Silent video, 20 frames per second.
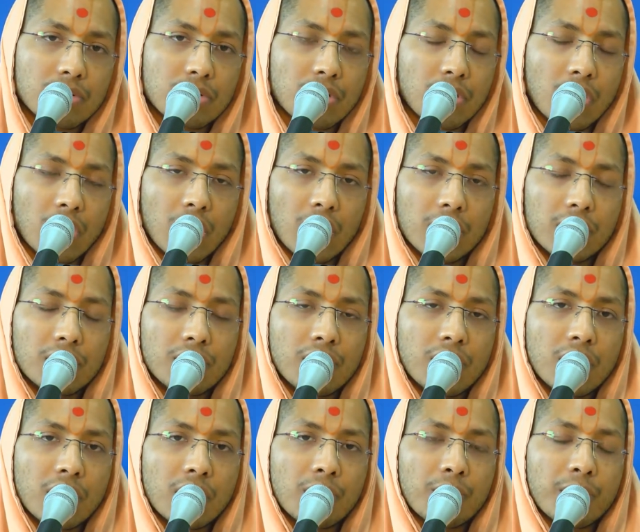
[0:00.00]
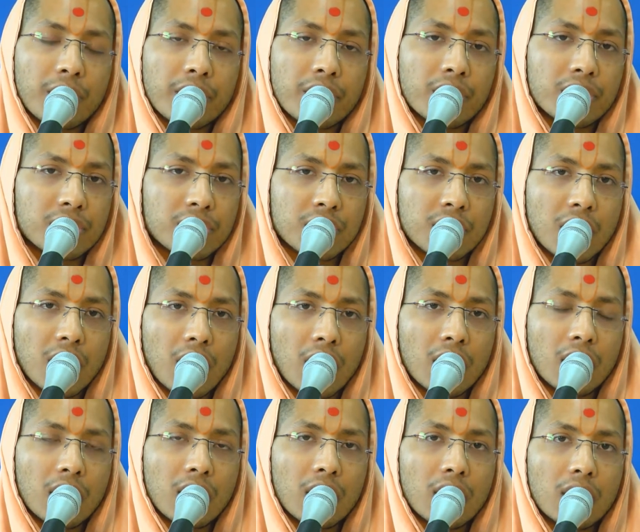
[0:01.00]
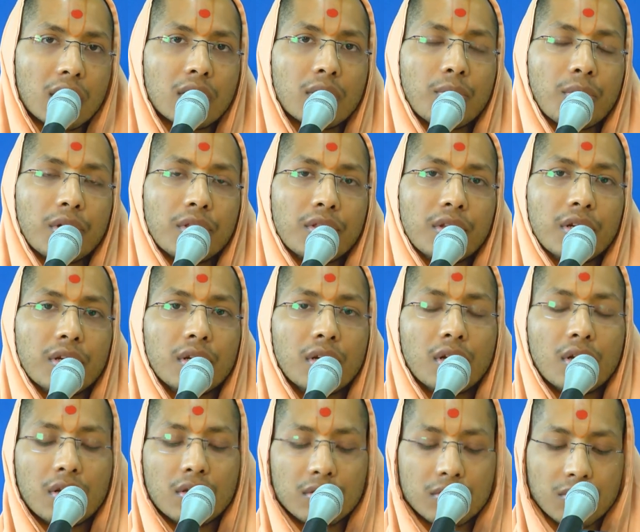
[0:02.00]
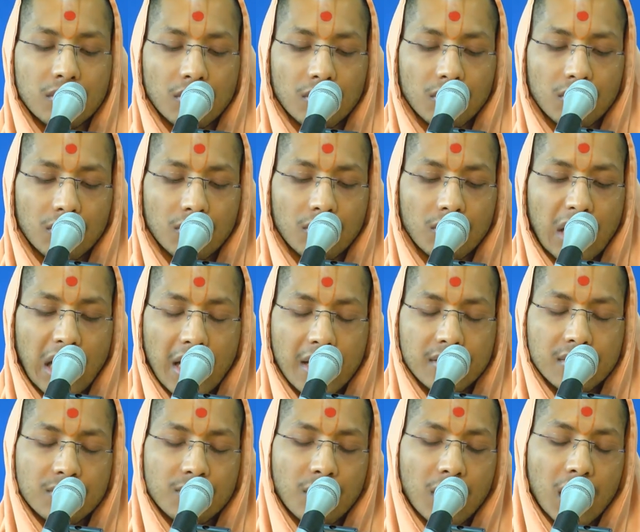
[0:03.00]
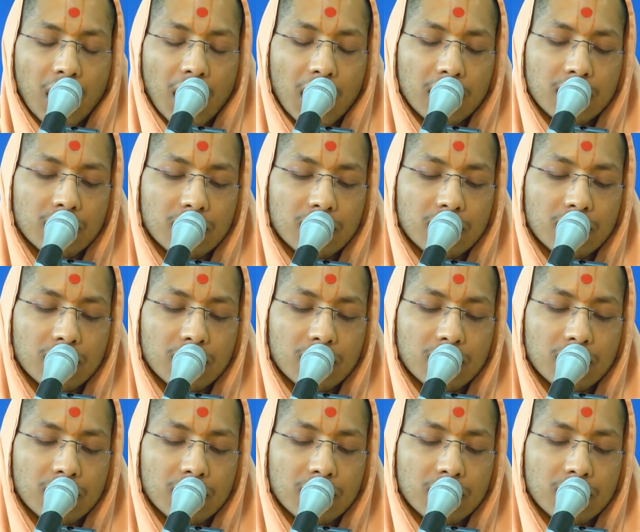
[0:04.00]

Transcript: uh, doing pradakshina in the mandir. So as Maharaj